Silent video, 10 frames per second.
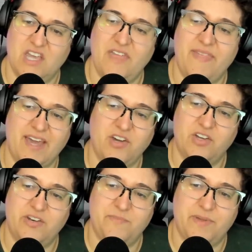And that
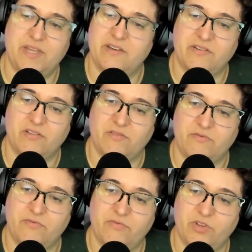couldn't be a
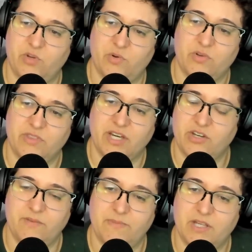fluke. That
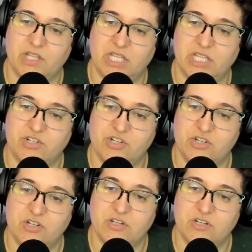couldn't be a no. glitch.